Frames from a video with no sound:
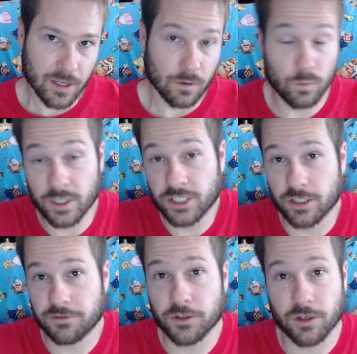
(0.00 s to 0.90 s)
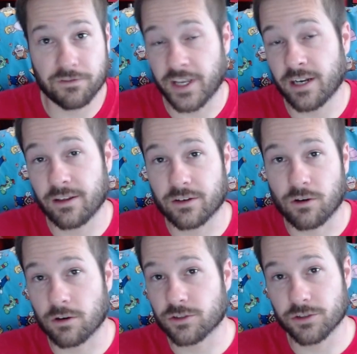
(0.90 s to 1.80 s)
which, if you're a fan of the
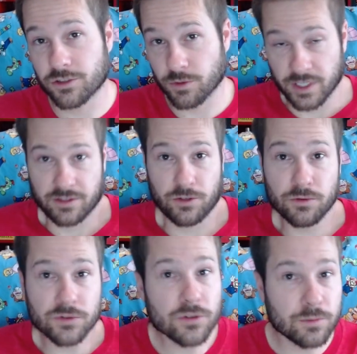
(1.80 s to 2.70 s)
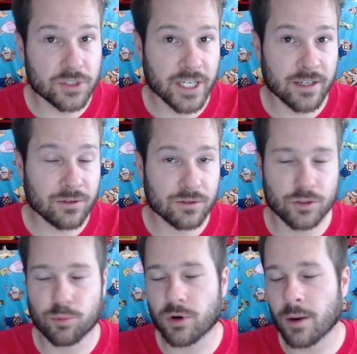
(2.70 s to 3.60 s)
Cartridge Twins YouTube channel,
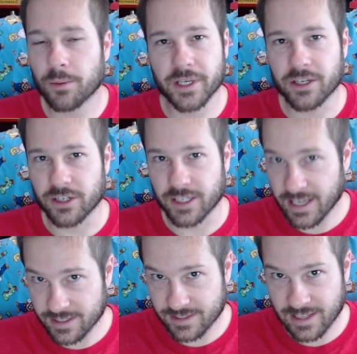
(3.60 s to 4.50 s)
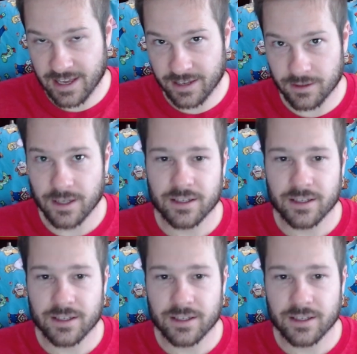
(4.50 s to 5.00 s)
you probably could have guessed that,